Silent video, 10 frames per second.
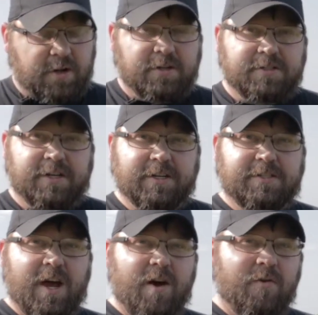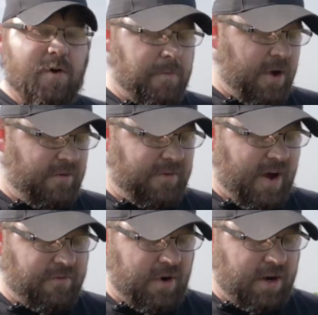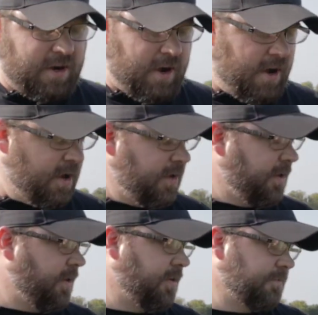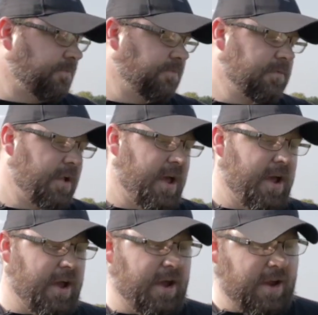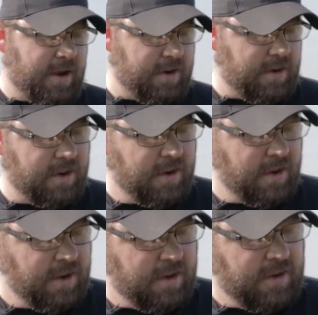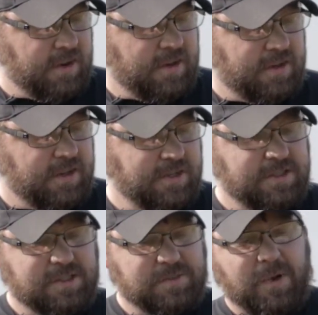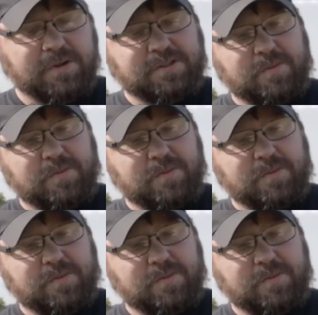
Sig Sauer Romeo 5 red dot, and this is supposed to